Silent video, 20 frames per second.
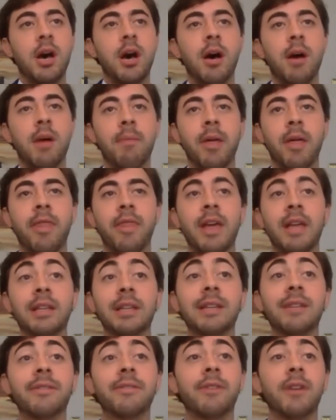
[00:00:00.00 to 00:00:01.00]
Um, they
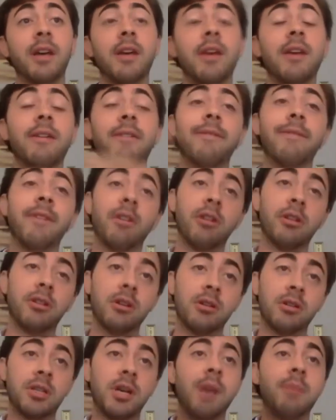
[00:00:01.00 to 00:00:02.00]
live a very
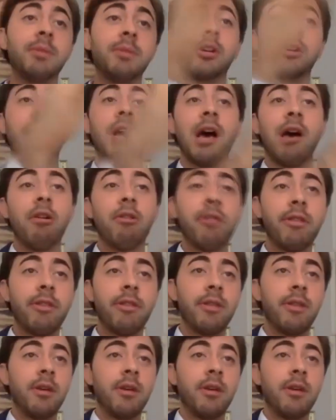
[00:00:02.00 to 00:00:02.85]
long time in good health,